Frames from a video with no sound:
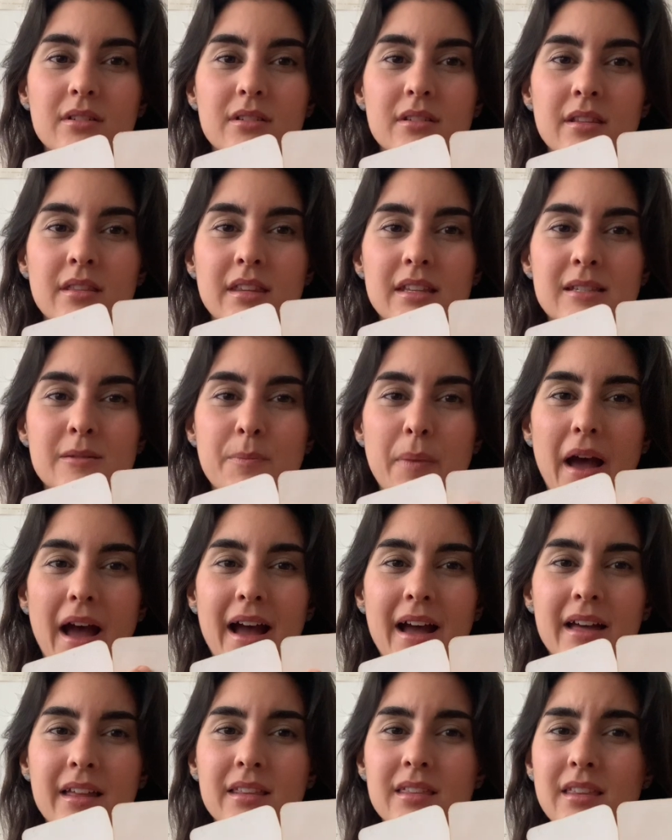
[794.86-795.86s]
this
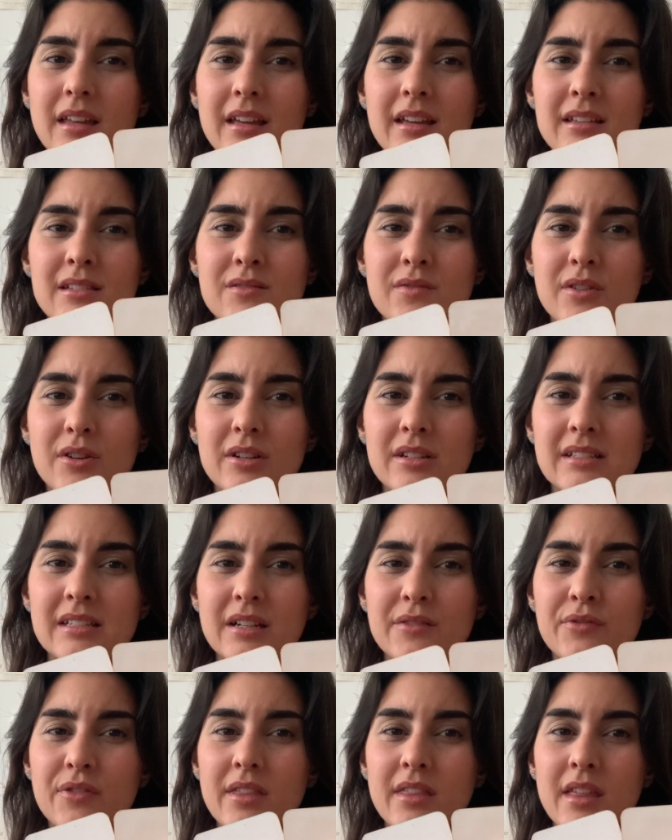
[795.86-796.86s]
path that is very
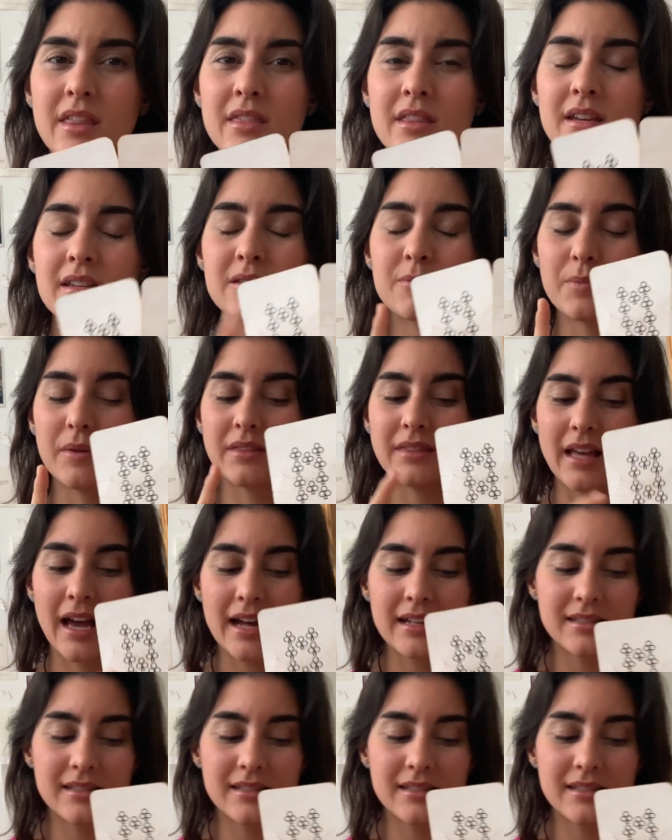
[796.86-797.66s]
different than this, but